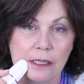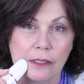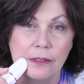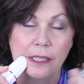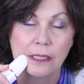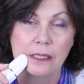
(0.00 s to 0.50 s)

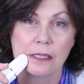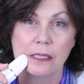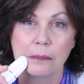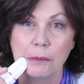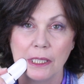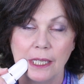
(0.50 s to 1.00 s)
So that is
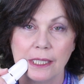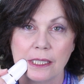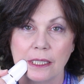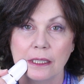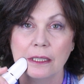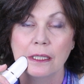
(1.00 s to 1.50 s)

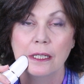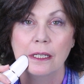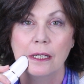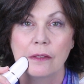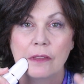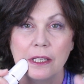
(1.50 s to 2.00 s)
stimulating
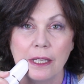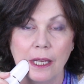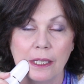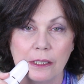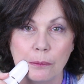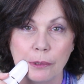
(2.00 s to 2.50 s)
the
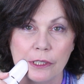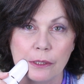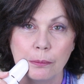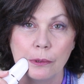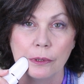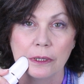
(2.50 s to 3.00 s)

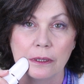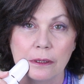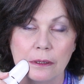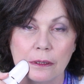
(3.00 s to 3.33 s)
acupressure point.